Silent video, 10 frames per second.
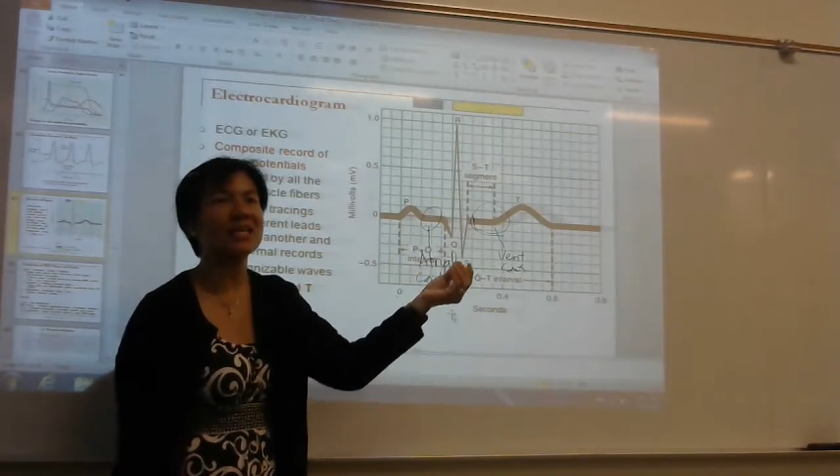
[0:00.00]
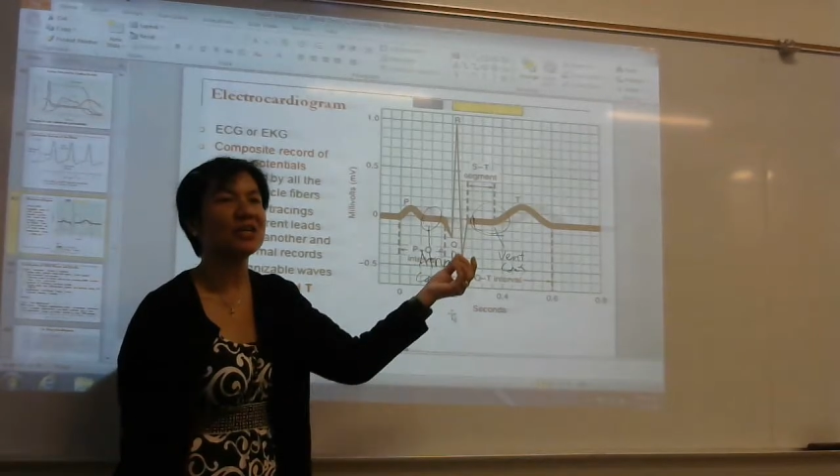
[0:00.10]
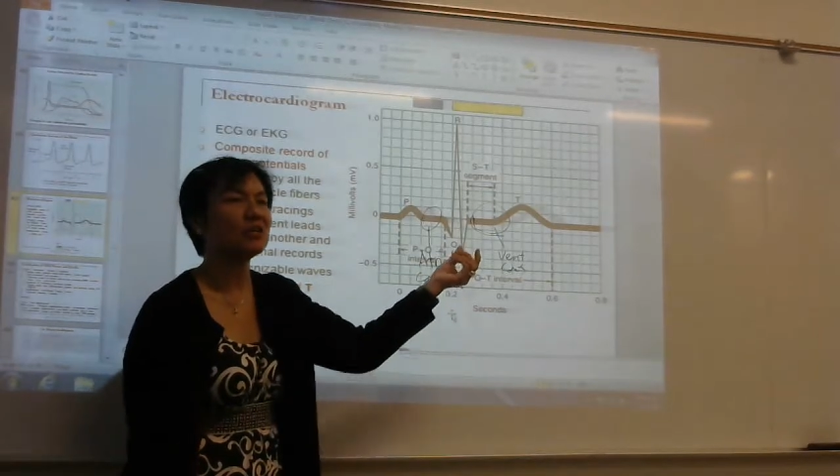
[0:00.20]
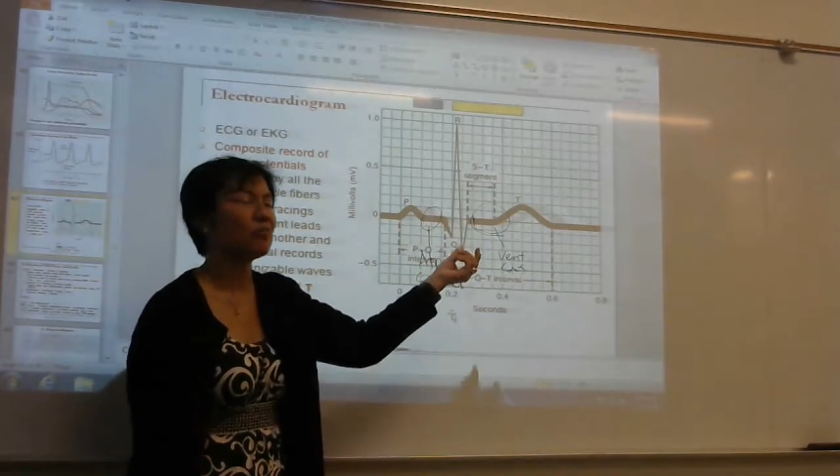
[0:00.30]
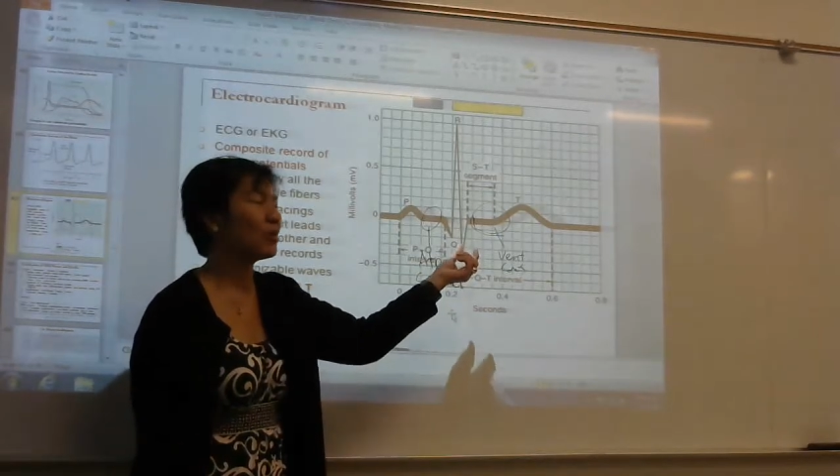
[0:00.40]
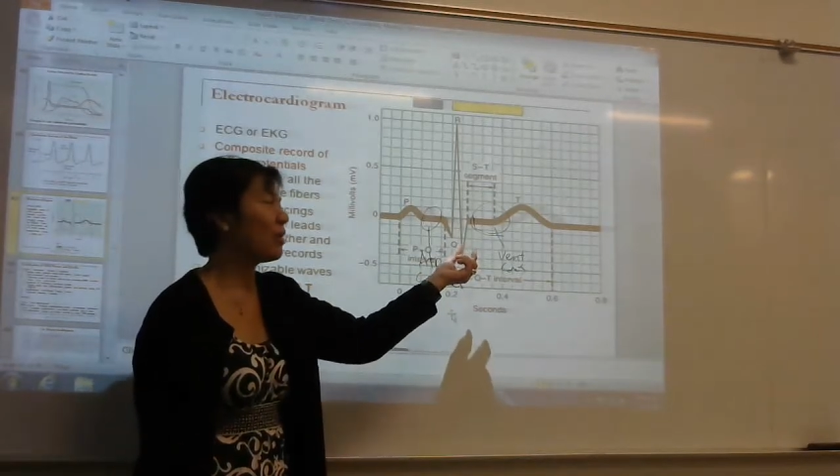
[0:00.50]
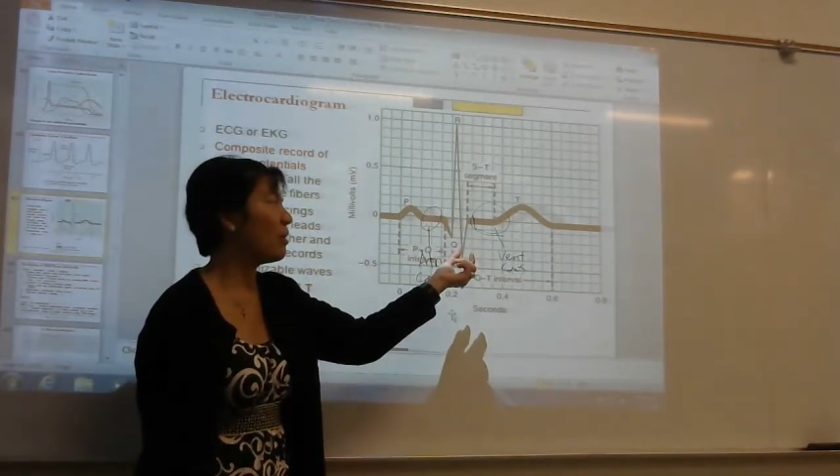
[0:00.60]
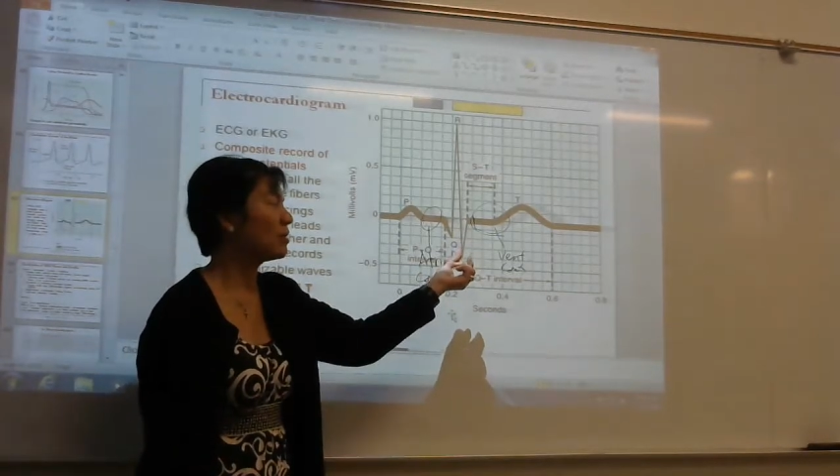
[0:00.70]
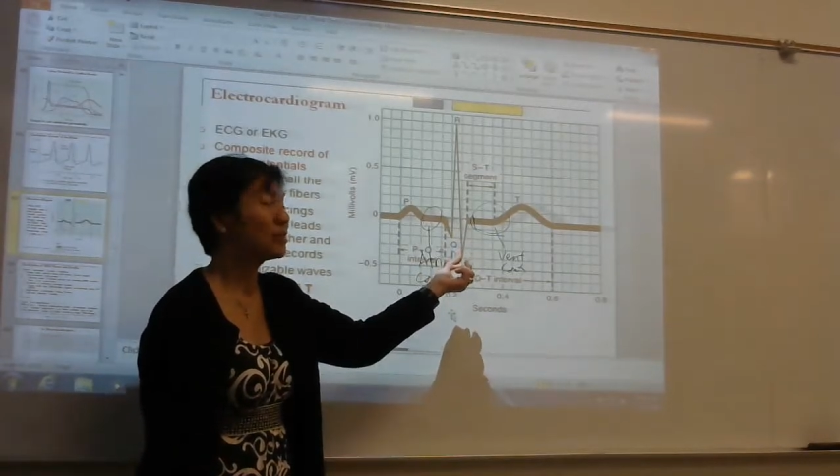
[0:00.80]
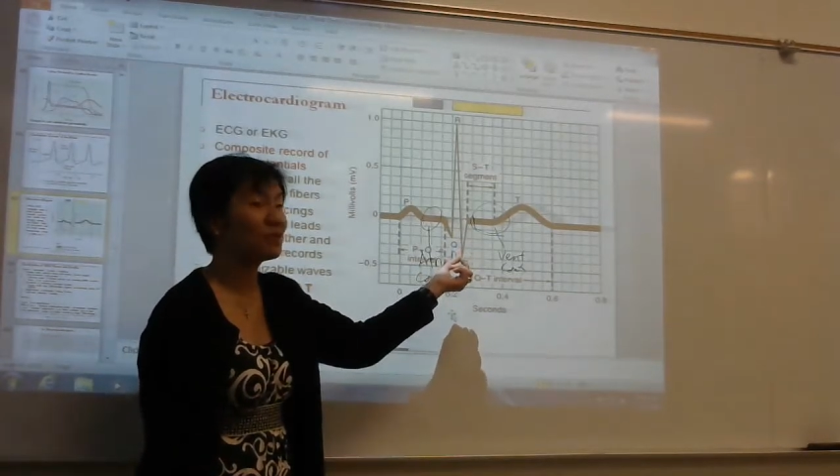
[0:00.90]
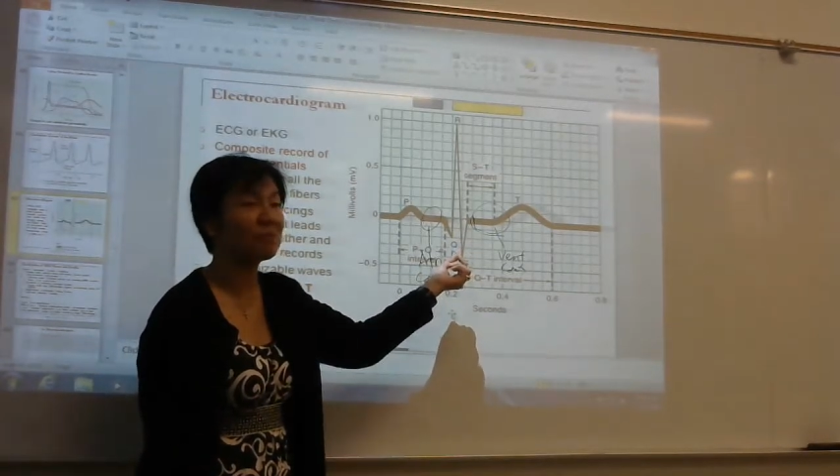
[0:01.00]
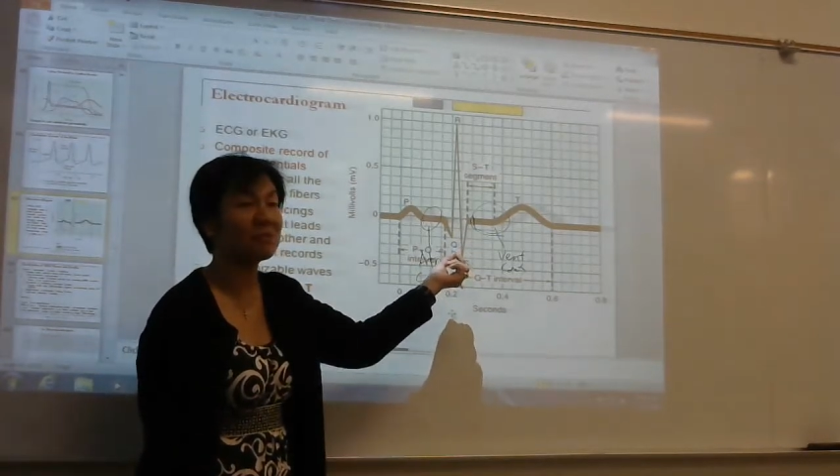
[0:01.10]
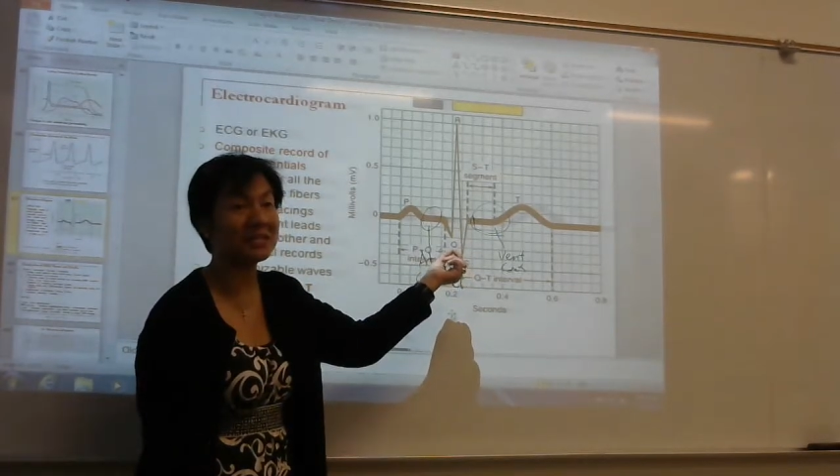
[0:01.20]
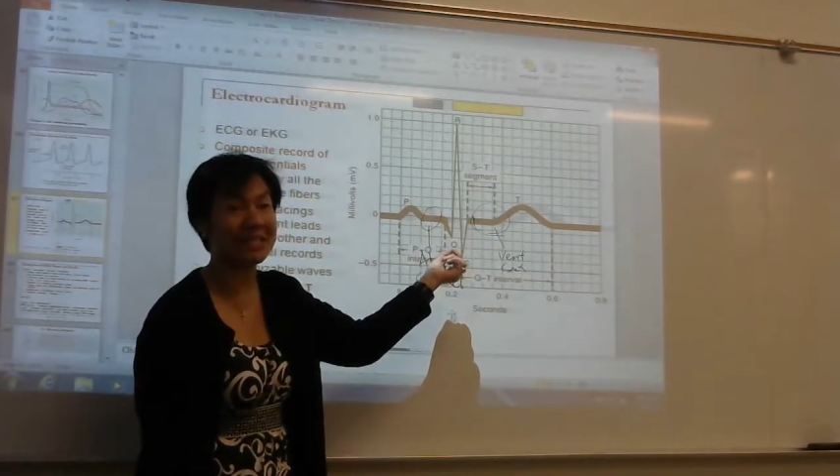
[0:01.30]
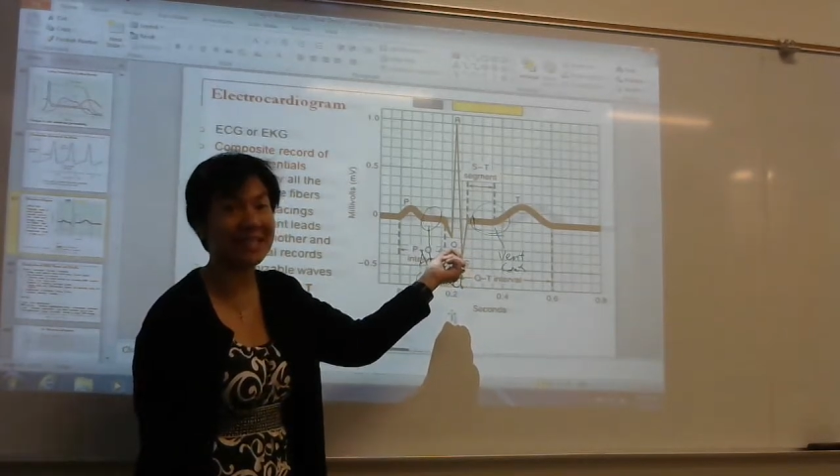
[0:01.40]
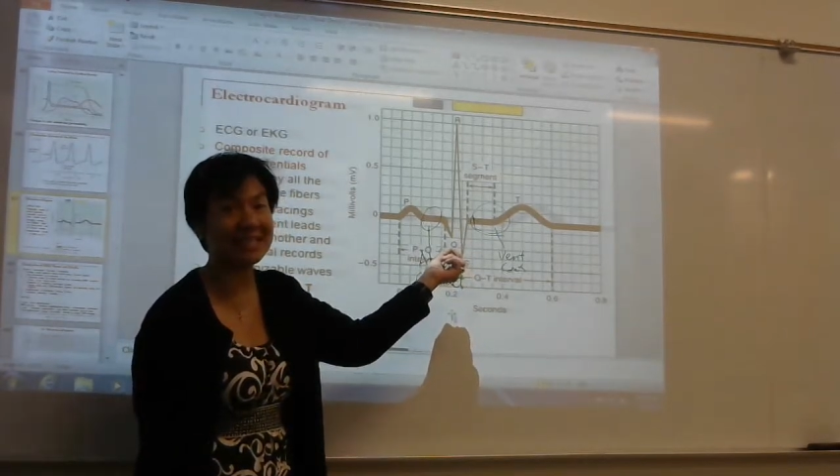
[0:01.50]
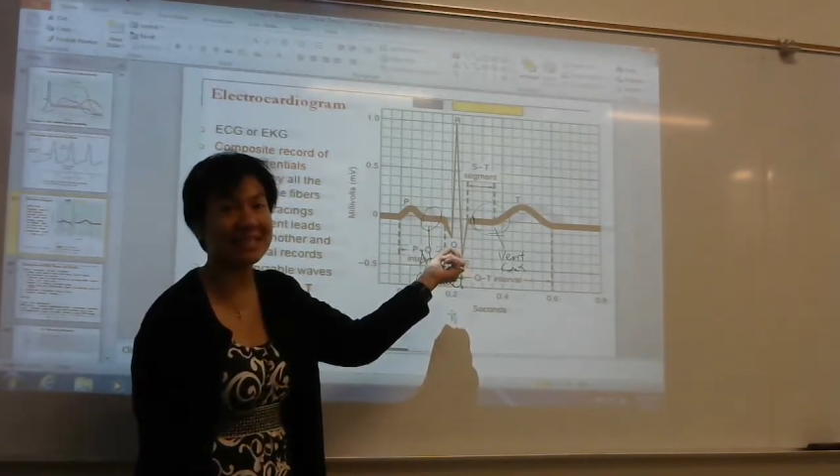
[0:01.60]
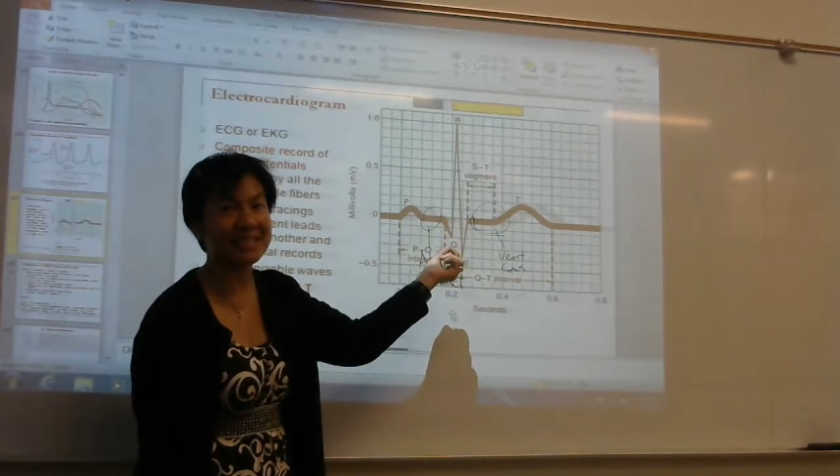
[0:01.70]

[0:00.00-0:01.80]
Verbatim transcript: you will also predict